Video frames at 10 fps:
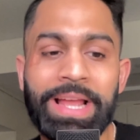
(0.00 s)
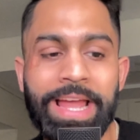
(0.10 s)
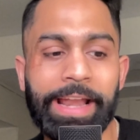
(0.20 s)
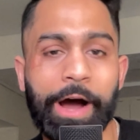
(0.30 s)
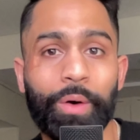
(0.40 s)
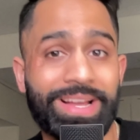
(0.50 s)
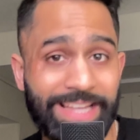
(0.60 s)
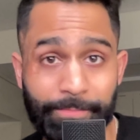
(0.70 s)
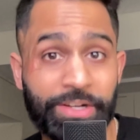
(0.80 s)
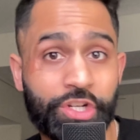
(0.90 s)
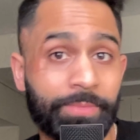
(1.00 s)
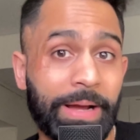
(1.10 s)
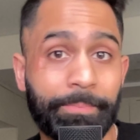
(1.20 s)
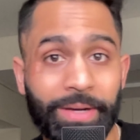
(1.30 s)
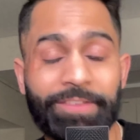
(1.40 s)
Now, as I mentioned in
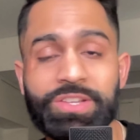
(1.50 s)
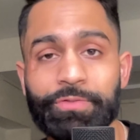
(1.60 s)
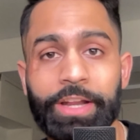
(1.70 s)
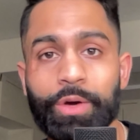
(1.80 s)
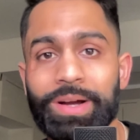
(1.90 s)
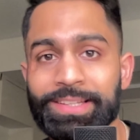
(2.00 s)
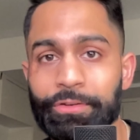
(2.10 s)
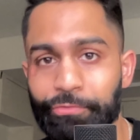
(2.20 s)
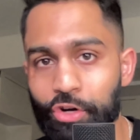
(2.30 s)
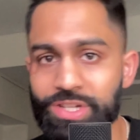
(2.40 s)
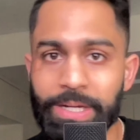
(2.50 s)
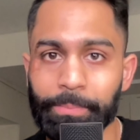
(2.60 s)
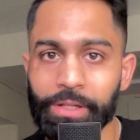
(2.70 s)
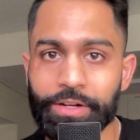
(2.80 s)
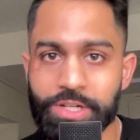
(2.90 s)
my previous video, I think the first
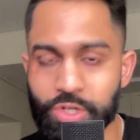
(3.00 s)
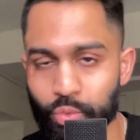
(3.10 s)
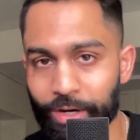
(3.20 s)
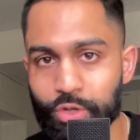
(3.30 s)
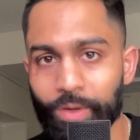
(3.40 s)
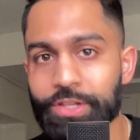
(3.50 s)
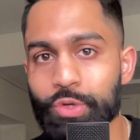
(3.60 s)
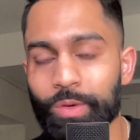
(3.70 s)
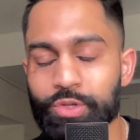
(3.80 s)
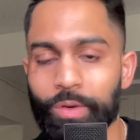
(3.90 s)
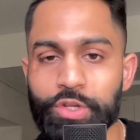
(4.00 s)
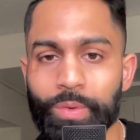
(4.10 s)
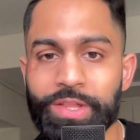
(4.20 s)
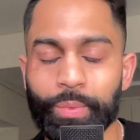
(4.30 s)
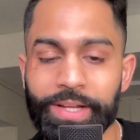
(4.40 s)
couple of years, twenty twenty-two and twenty
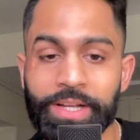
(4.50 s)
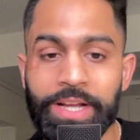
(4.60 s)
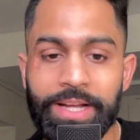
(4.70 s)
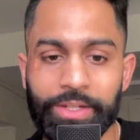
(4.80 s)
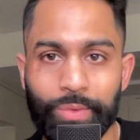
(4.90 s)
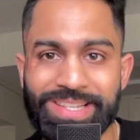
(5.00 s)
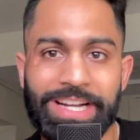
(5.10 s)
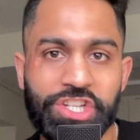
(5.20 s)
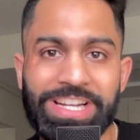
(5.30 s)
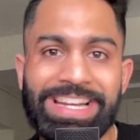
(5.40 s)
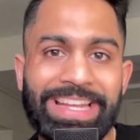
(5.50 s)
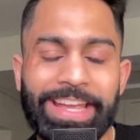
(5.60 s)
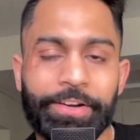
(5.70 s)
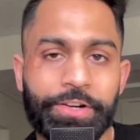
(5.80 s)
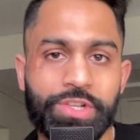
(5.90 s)
twenty-three, the recession
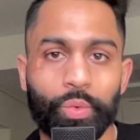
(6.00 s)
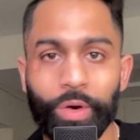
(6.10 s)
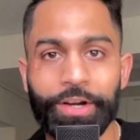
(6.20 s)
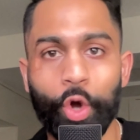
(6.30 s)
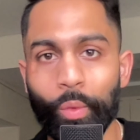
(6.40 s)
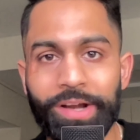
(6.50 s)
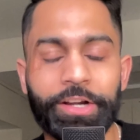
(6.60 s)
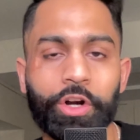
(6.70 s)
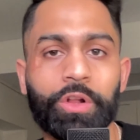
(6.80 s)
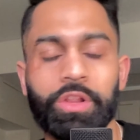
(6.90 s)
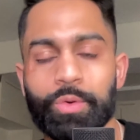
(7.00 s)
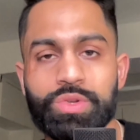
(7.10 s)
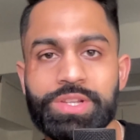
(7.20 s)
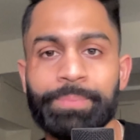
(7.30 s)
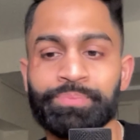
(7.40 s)
indicators were nowhere near
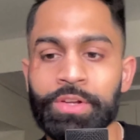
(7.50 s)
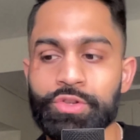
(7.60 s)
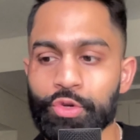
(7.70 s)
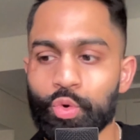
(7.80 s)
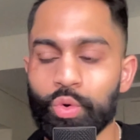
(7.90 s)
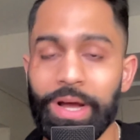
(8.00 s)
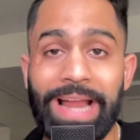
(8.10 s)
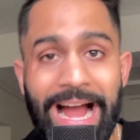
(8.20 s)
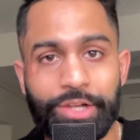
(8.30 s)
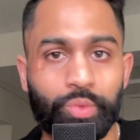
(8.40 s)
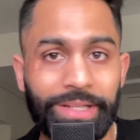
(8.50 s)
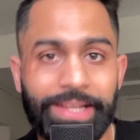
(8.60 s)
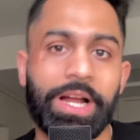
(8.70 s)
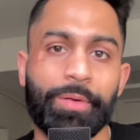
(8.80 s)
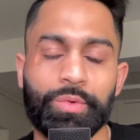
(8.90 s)
close to an actual
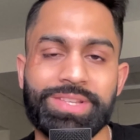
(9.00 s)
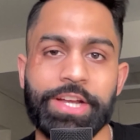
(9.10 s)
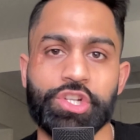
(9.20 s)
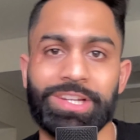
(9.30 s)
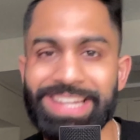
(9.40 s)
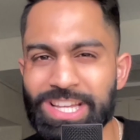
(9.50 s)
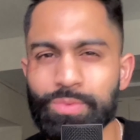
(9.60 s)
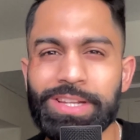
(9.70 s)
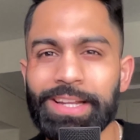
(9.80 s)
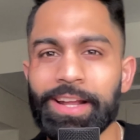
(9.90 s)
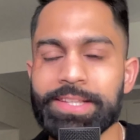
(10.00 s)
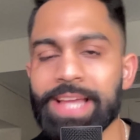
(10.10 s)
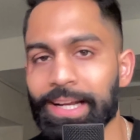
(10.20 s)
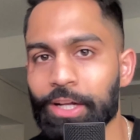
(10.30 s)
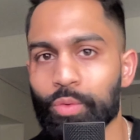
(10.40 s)
economic recession. Yes, we did get a
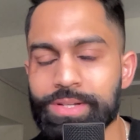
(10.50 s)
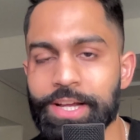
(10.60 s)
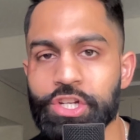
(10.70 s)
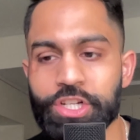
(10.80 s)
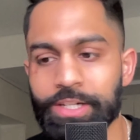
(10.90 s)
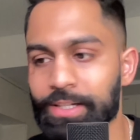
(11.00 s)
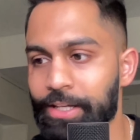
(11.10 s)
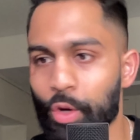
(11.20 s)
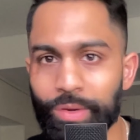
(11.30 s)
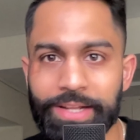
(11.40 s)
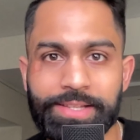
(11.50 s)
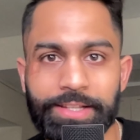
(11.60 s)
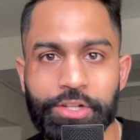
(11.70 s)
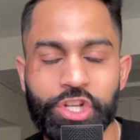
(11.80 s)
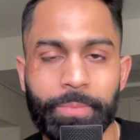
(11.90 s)
technical recession. You know, we did see
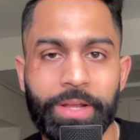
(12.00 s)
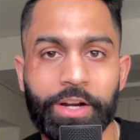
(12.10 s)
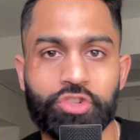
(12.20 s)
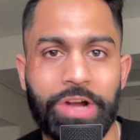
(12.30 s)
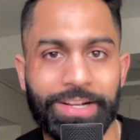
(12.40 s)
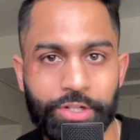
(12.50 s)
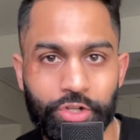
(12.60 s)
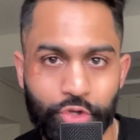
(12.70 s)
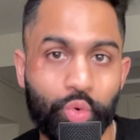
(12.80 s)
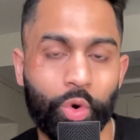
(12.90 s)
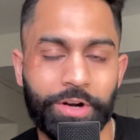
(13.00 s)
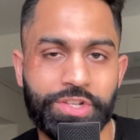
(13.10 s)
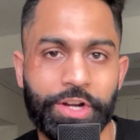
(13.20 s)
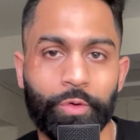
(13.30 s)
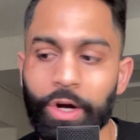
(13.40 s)
the G D P contract two quarters
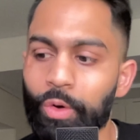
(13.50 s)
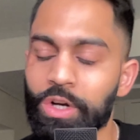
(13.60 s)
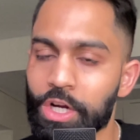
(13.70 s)
in a row,